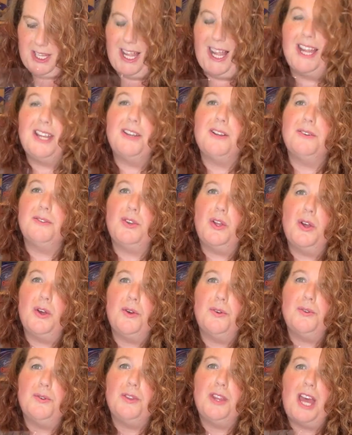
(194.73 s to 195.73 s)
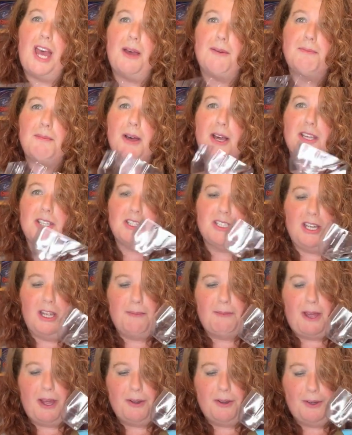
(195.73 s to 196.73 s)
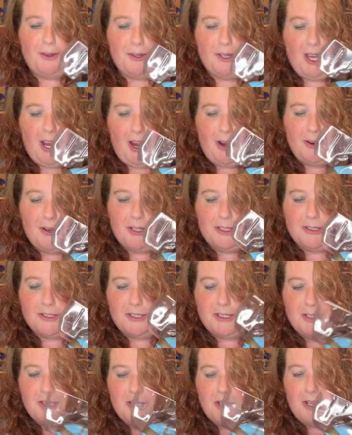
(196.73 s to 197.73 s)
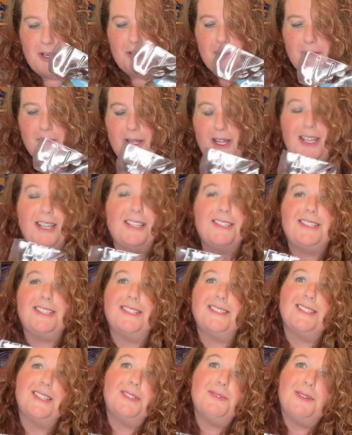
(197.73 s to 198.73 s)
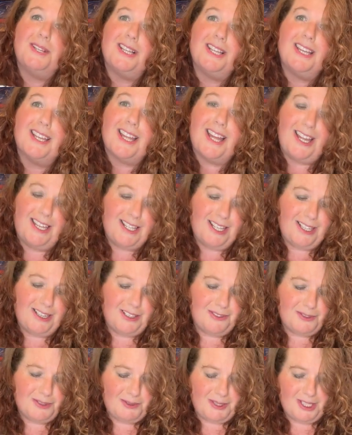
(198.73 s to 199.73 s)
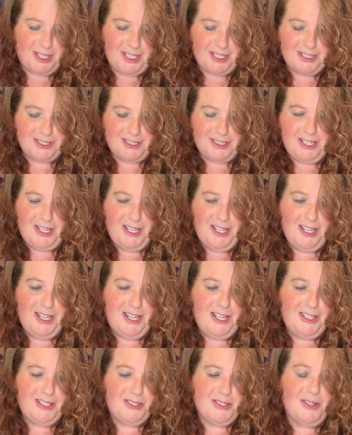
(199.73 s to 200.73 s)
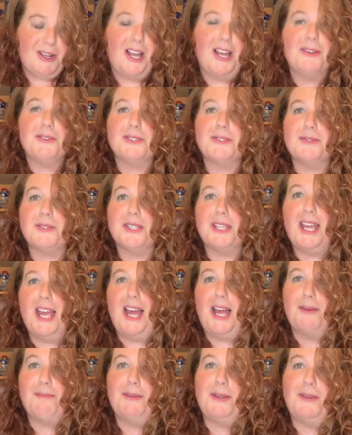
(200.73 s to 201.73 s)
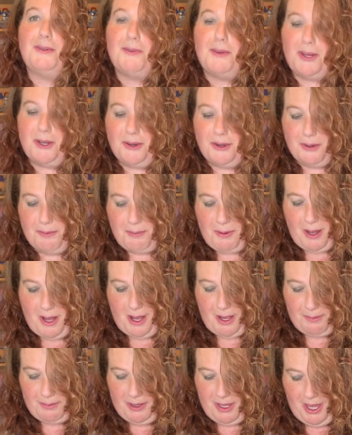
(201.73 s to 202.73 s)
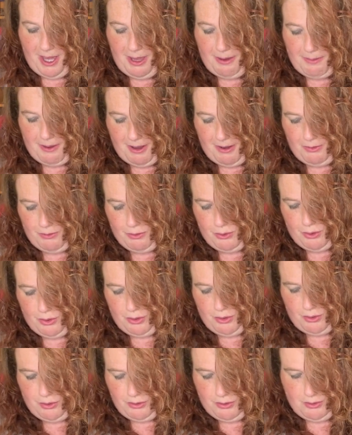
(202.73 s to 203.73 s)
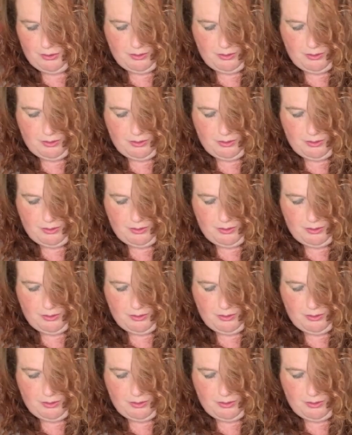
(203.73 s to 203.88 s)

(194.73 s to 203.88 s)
I don't know that much about her character, but she's a Twi'lek, and I love Twi'leks. So I was really happy when her pop came out.